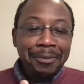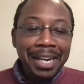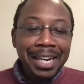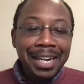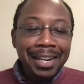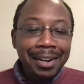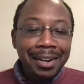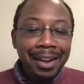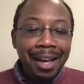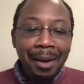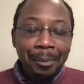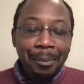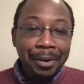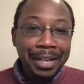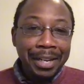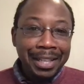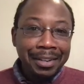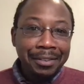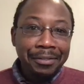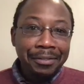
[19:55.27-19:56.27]
really not
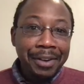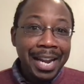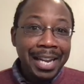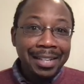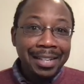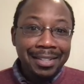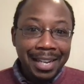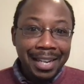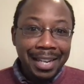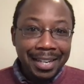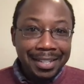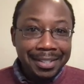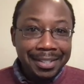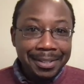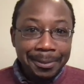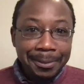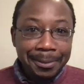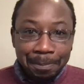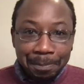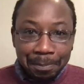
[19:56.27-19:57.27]
breathing for 8
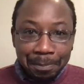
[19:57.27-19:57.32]
seconds.